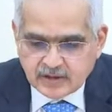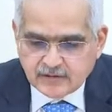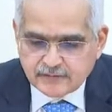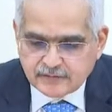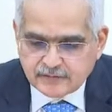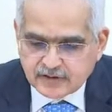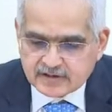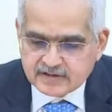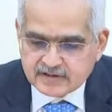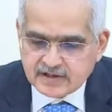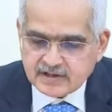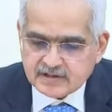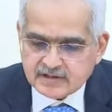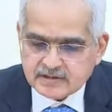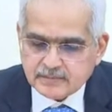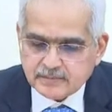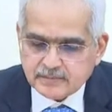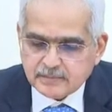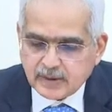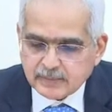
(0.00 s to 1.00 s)
Further,
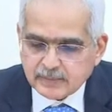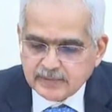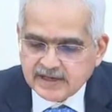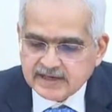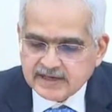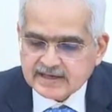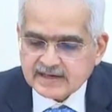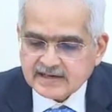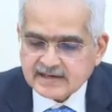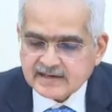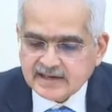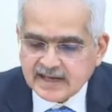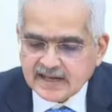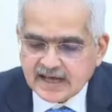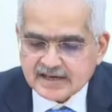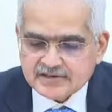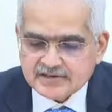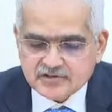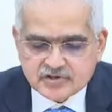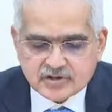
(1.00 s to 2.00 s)
public at
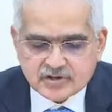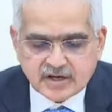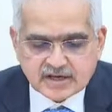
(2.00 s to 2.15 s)
large